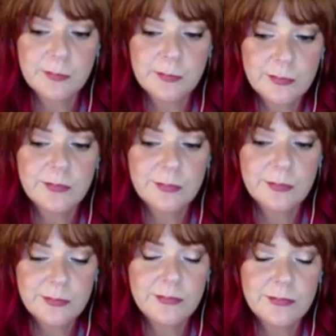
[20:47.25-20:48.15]

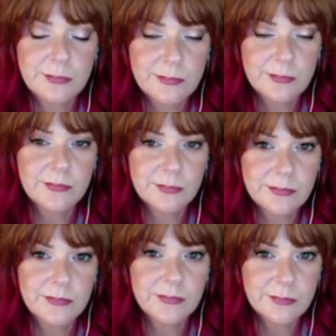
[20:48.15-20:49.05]

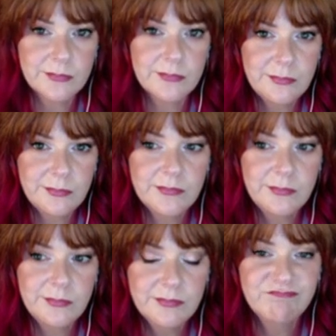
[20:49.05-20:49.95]

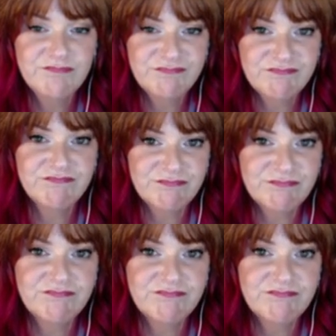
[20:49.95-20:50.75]
The person shown says nothing.